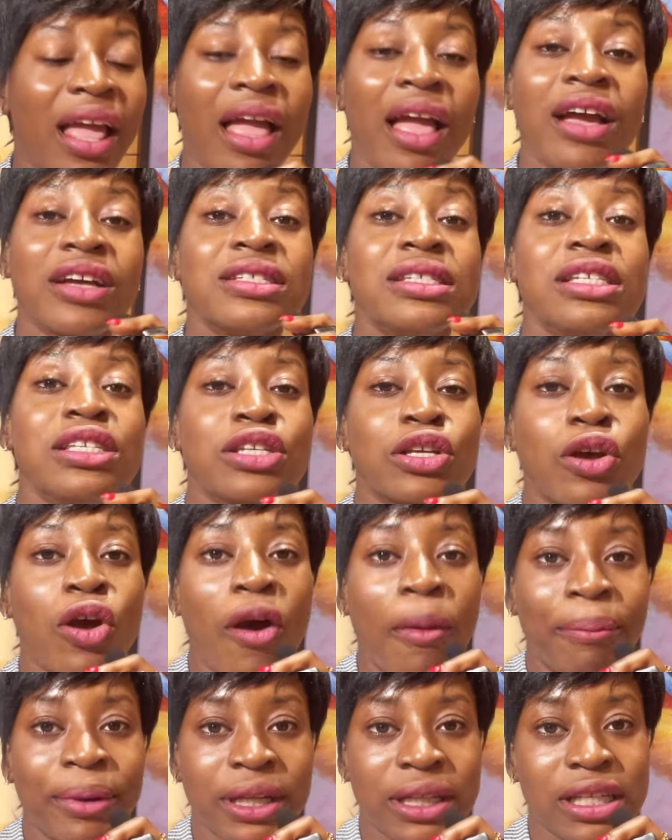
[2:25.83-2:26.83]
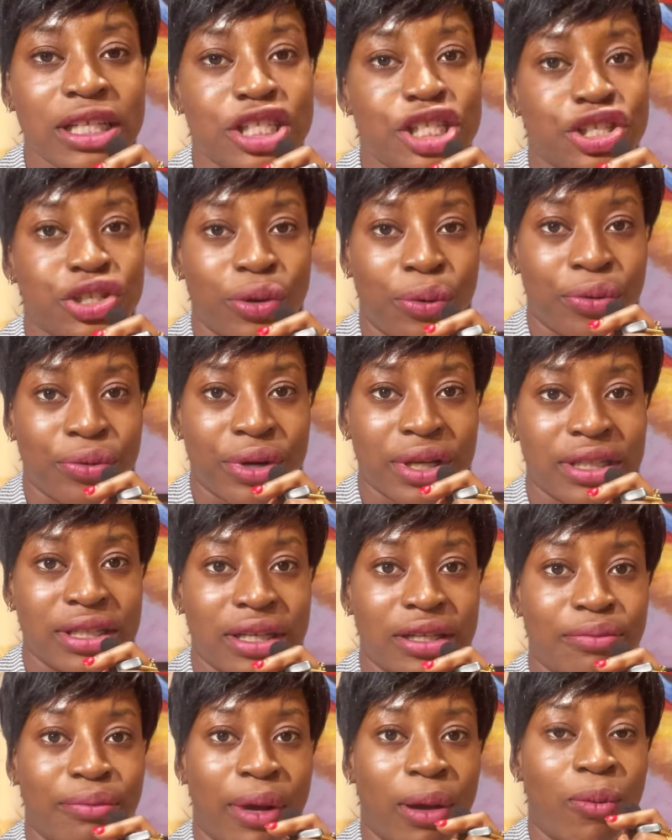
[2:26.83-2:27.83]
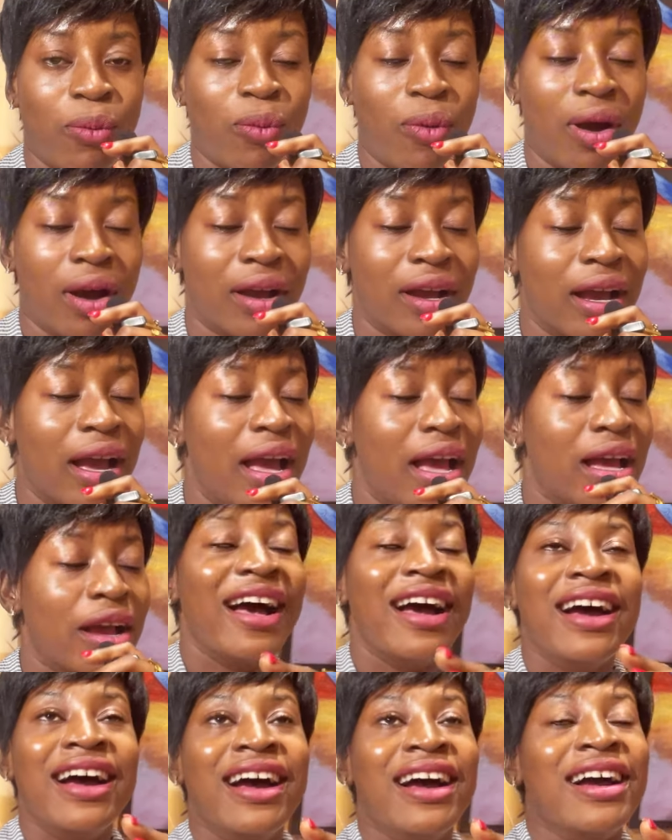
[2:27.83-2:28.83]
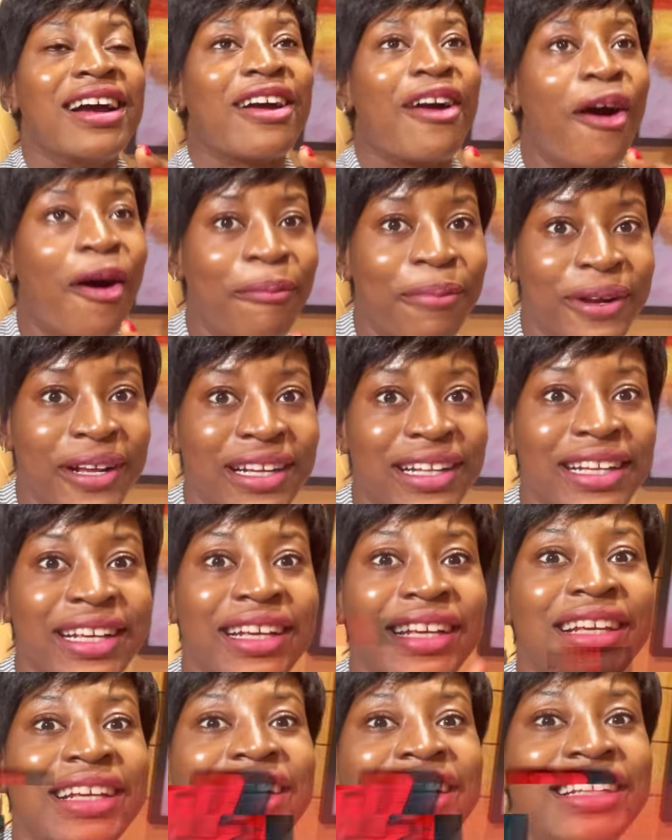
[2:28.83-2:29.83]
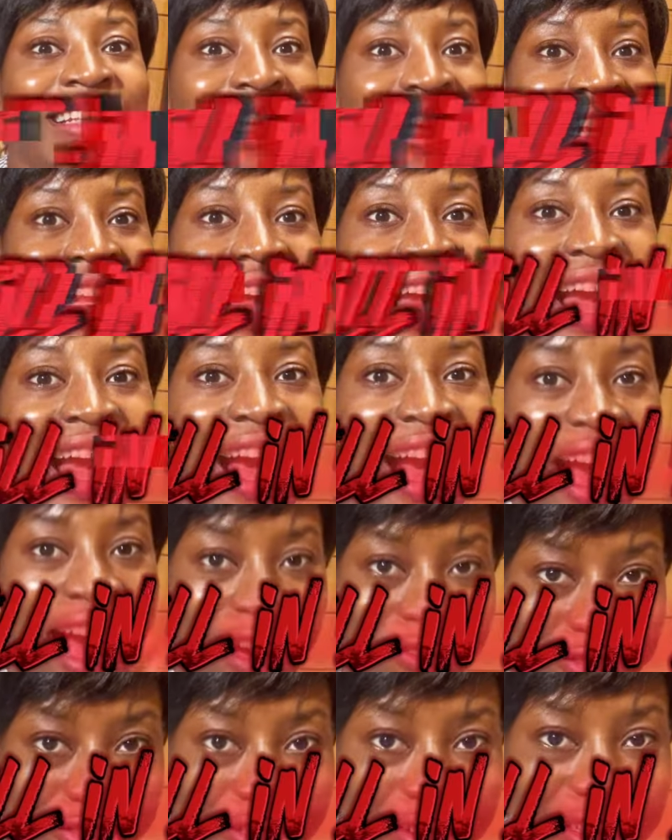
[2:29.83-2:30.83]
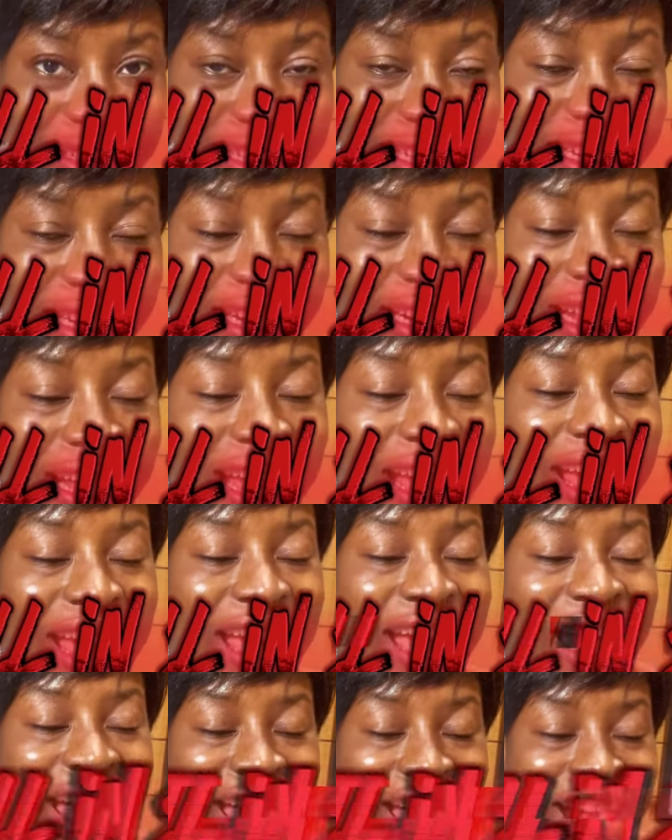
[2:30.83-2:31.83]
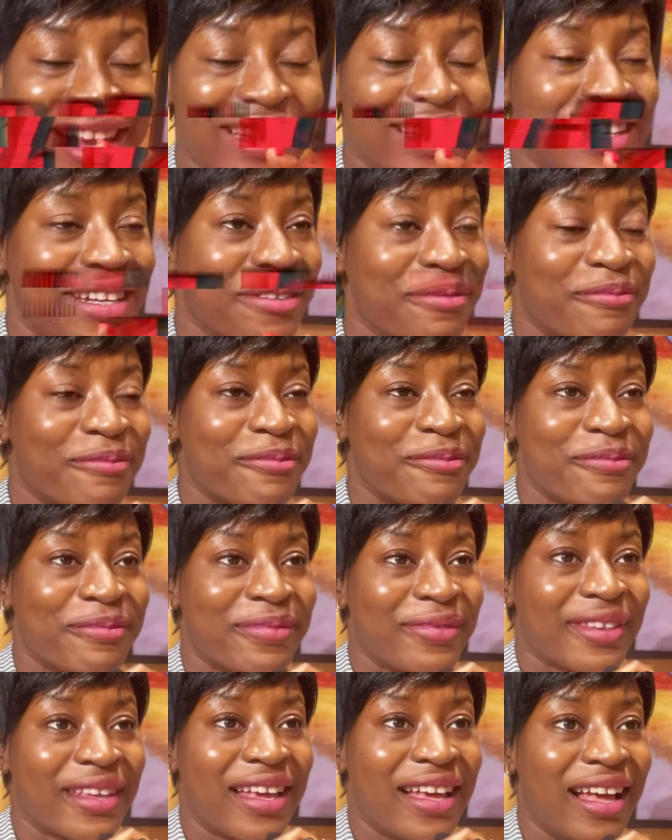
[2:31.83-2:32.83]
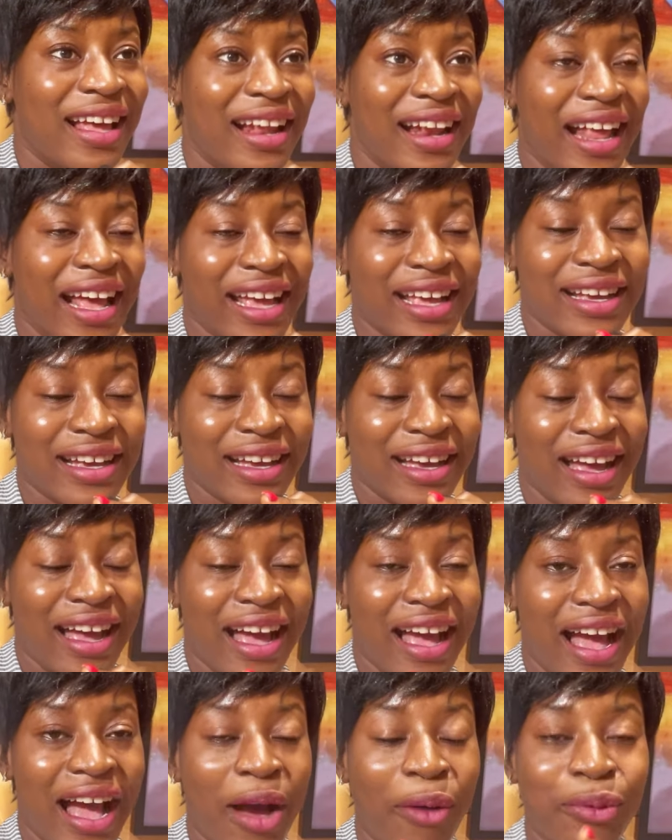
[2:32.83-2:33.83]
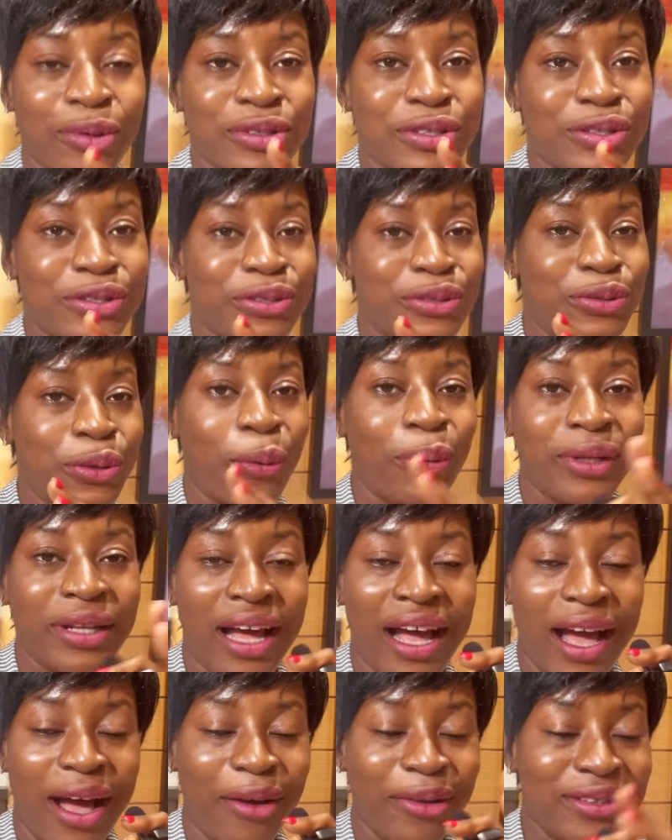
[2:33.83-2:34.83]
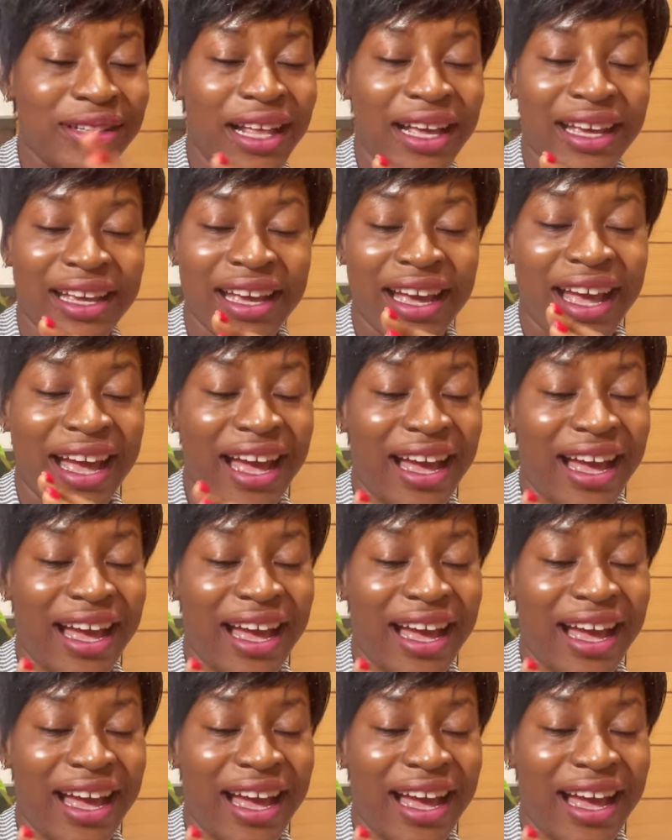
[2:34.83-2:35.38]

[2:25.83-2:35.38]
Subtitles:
because it completely disoriented my work. Completely did everything. And like, I was zoned out. Like,